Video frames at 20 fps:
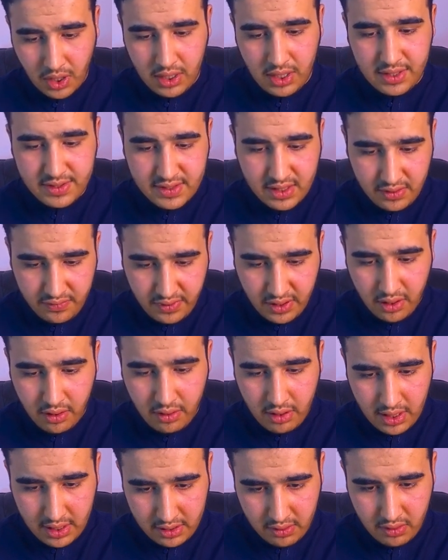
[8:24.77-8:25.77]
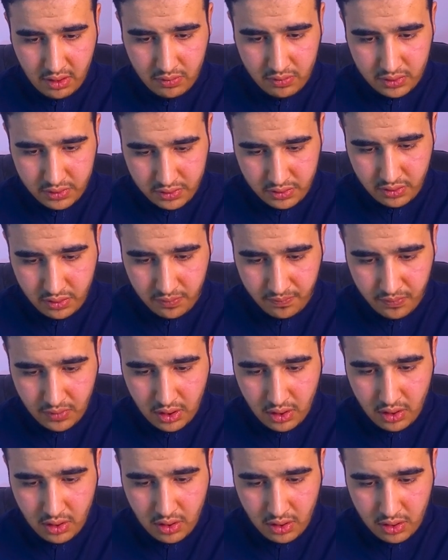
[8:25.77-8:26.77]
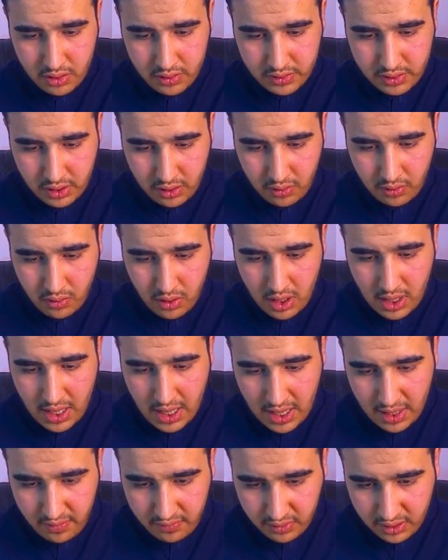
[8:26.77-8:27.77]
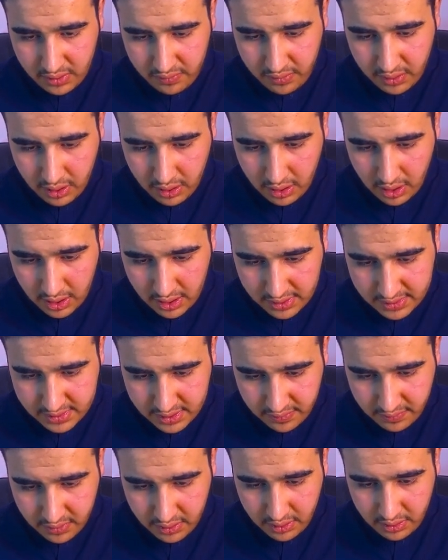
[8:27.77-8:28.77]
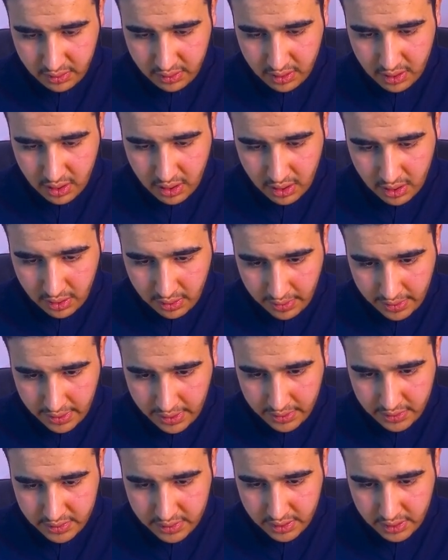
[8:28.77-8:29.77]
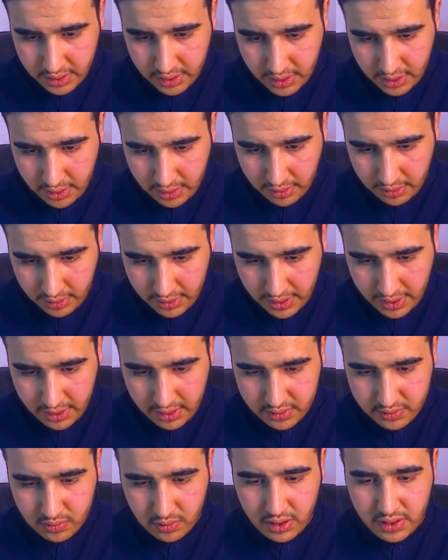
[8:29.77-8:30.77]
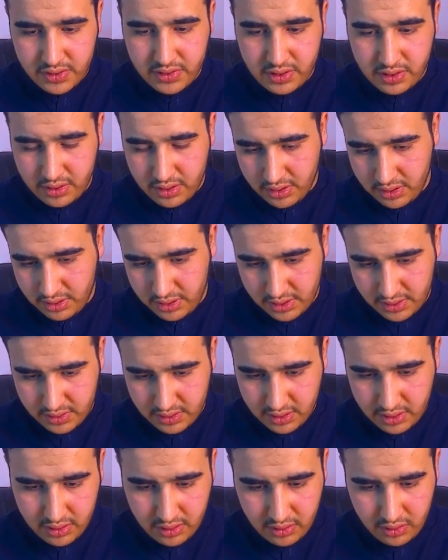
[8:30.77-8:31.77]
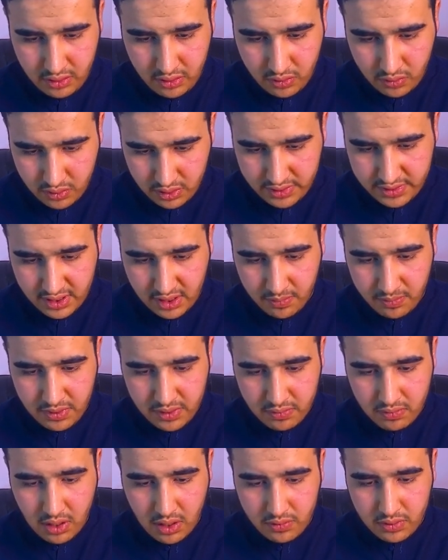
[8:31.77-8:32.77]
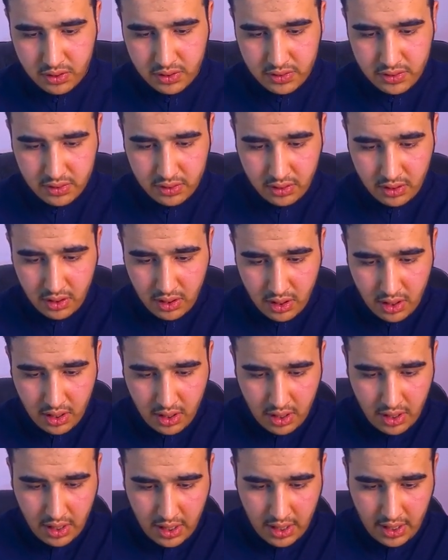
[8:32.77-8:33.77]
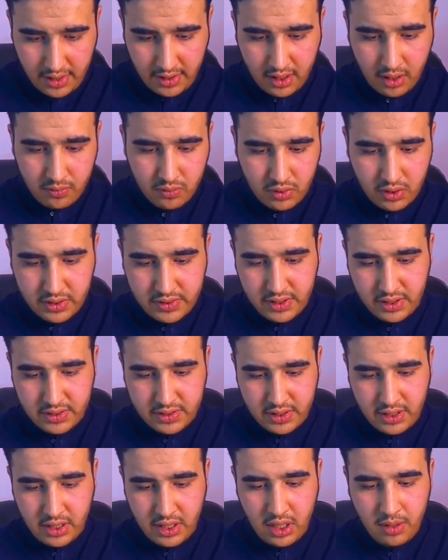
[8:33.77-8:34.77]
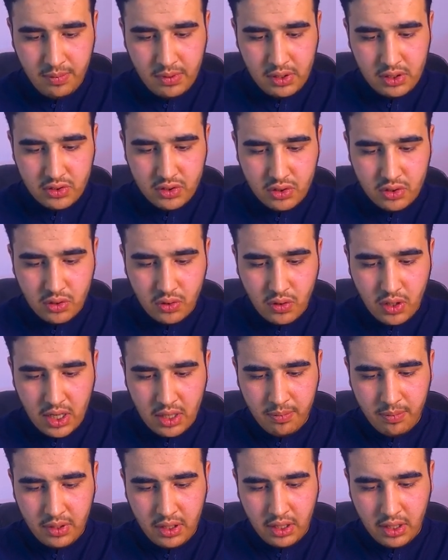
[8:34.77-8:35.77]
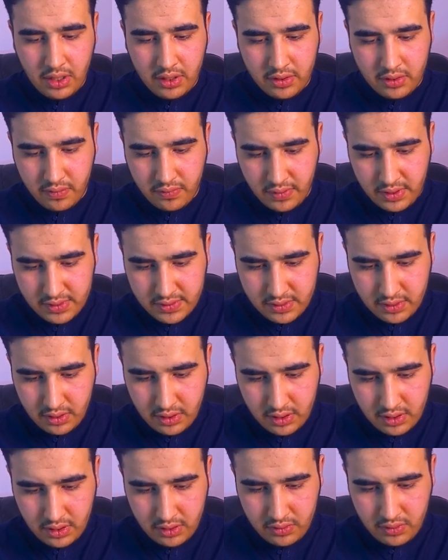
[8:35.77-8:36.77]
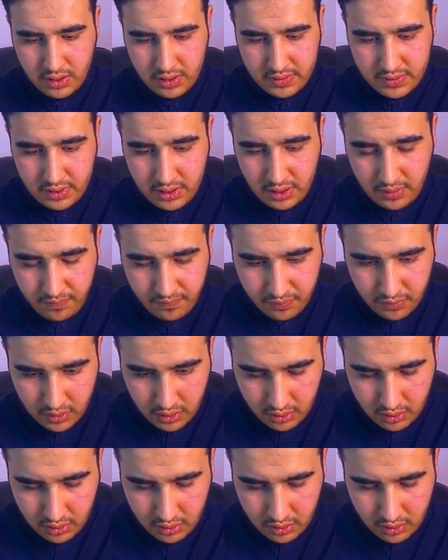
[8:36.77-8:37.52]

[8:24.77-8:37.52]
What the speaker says: let's configure other routers too. So I have configured R7, R8, and R9. So let's just skip these routers and come to R6. Enable show IP interface. As you can see,